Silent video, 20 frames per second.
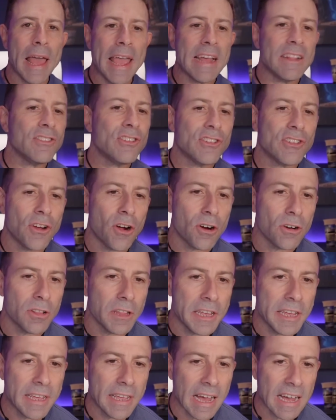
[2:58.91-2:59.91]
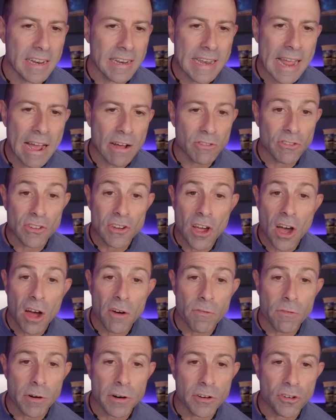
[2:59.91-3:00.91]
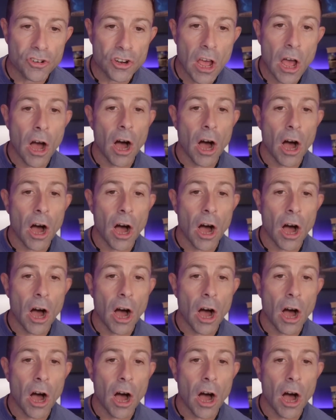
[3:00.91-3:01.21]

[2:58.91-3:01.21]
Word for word: and Starlink announce coverage